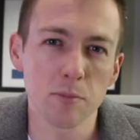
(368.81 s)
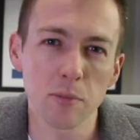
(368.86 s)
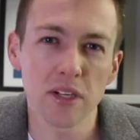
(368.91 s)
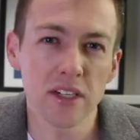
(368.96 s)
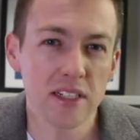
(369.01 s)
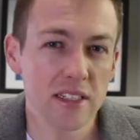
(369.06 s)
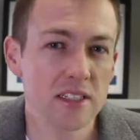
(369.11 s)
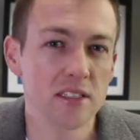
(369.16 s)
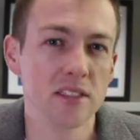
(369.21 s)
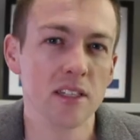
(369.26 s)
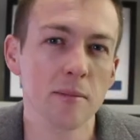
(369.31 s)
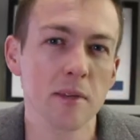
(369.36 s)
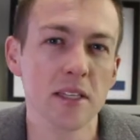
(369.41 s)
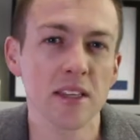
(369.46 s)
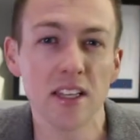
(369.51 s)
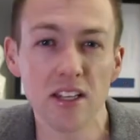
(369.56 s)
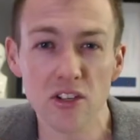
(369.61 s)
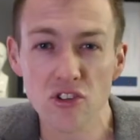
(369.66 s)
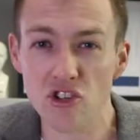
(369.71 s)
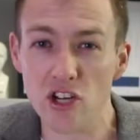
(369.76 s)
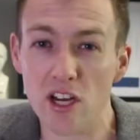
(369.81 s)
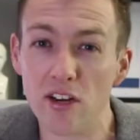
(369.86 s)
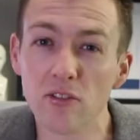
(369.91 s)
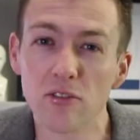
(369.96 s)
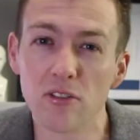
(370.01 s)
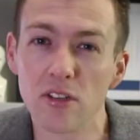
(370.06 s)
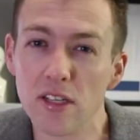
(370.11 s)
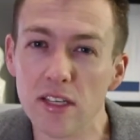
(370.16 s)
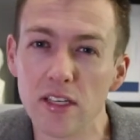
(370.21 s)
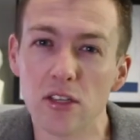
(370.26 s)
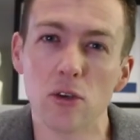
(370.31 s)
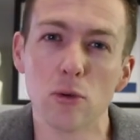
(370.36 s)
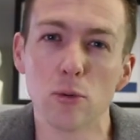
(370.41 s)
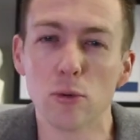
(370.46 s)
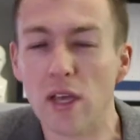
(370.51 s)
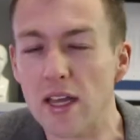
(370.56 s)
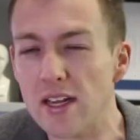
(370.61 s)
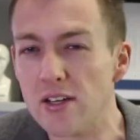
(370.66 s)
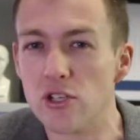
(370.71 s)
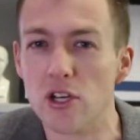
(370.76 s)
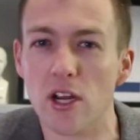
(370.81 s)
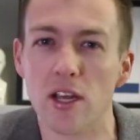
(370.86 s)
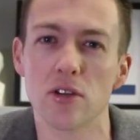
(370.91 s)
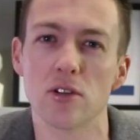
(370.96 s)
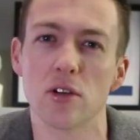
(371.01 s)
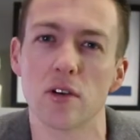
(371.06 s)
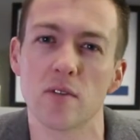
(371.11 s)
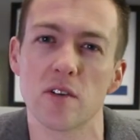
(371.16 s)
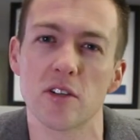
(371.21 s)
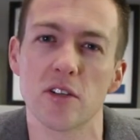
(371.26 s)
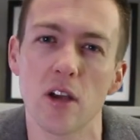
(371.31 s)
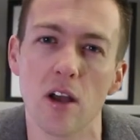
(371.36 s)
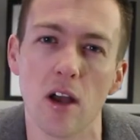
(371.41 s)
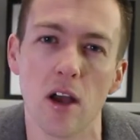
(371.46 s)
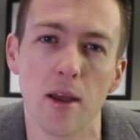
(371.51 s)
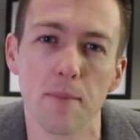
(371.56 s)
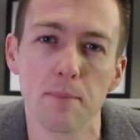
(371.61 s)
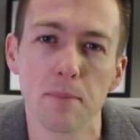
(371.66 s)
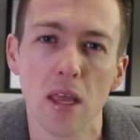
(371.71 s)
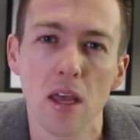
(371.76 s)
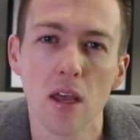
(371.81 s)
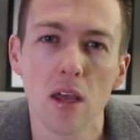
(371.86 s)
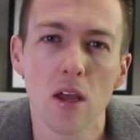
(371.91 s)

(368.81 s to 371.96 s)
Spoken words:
but it is something that generally you can change over time.